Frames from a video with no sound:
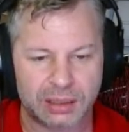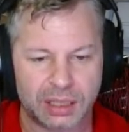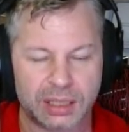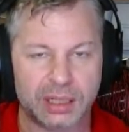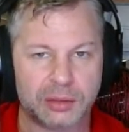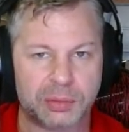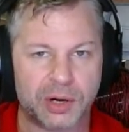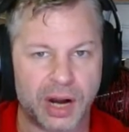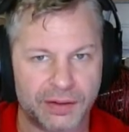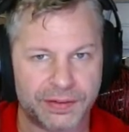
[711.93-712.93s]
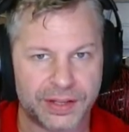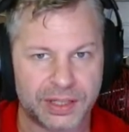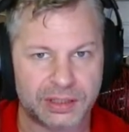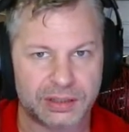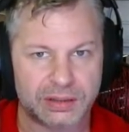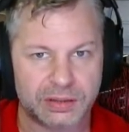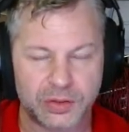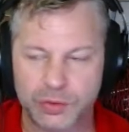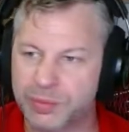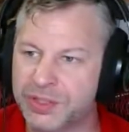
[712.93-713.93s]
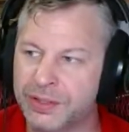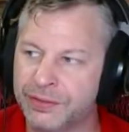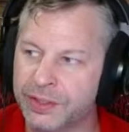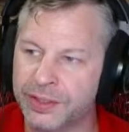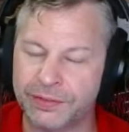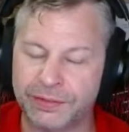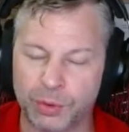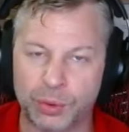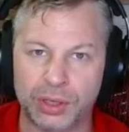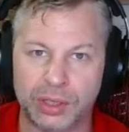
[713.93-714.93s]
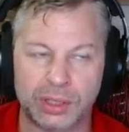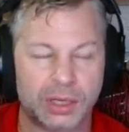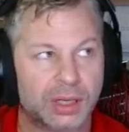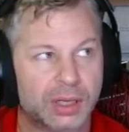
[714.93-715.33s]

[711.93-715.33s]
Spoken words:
a nonprofit specifically for